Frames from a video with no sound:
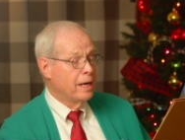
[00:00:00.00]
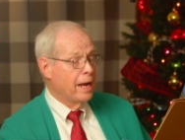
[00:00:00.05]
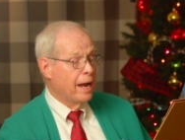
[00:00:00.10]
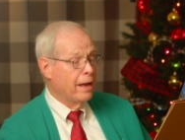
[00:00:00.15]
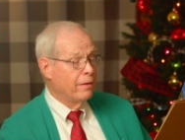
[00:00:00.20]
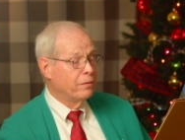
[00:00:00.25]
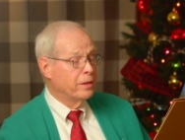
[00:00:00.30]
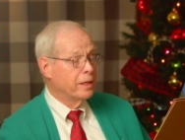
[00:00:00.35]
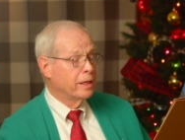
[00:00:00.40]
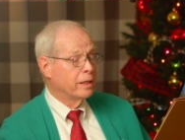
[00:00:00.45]

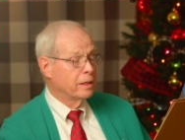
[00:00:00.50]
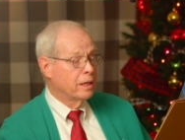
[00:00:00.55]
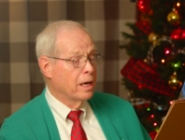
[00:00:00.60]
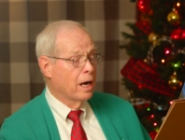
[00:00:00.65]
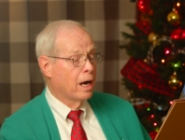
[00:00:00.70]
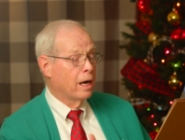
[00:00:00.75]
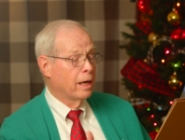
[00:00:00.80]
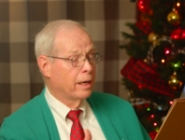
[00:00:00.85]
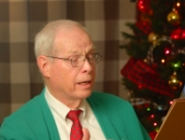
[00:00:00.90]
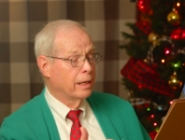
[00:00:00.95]
and then
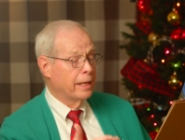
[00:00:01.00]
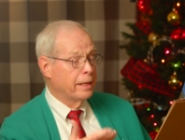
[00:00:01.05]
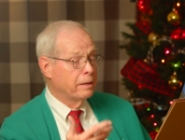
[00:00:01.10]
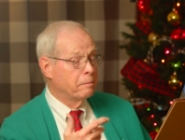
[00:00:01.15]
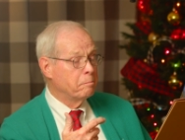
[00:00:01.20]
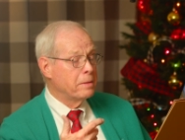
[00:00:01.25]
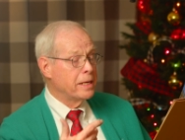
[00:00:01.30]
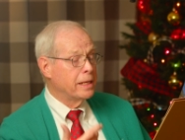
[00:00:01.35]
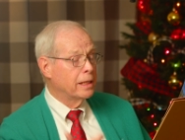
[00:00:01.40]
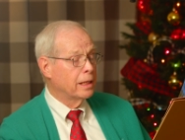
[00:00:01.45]
God let
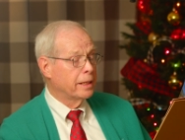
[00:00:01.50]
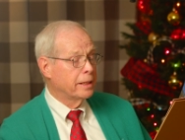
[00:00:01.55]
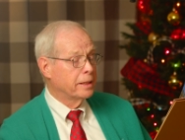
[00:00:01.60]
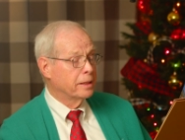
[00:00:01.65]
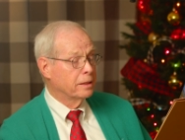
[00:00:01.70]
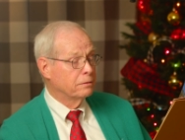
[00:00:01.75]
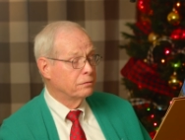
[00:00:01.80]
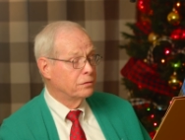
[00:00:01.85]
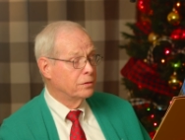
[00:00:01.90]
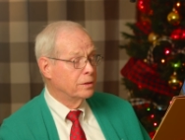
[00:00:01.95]
me
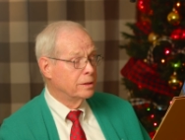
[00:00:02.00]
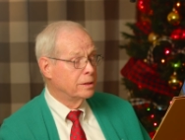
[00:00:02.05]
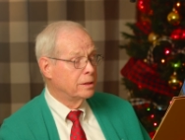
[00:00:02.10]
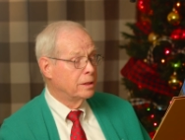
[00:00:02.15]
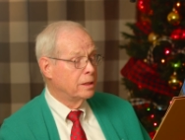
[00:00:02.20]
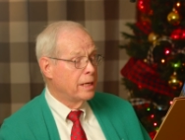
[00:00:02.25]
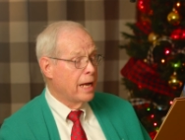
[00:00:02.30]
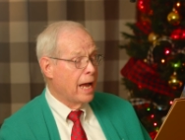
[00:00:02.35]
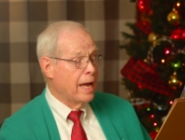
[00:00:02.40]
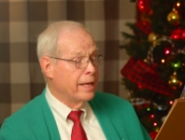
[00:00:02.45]
live,
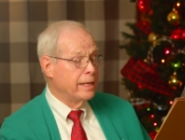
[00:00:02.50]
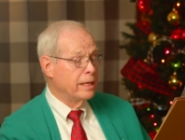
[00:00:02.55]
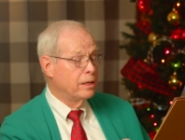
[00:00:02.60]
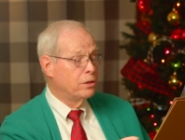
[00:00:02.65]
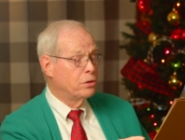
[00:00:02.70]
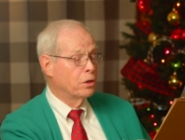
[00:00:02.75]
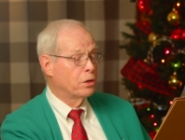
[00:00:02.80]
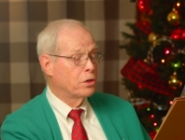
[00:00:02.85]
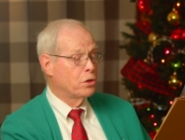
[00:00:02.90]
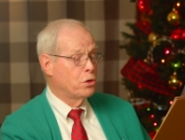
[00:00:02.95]
and he
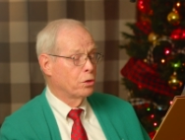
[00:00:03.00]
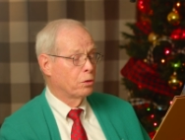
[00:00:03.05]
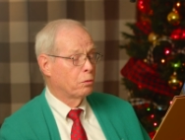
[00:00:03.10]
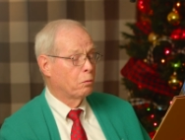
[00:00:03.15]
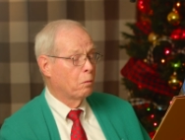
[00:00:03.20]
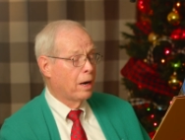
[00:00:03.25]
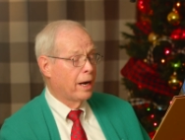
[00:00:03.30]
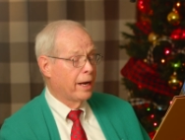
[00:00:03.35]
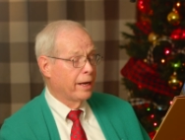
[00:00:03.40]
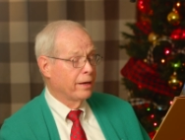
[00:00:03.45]
took your
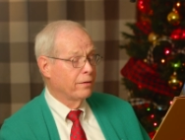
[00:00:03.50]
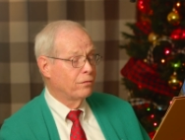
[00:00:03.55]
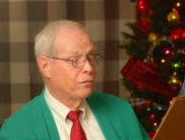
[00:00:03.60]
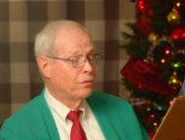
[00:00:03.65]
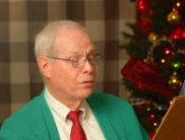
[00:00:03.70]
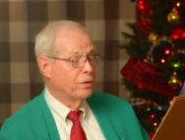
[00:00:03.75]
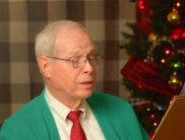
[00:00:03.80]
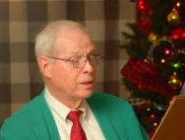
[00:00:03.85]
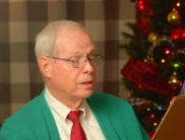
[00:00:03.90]
wife.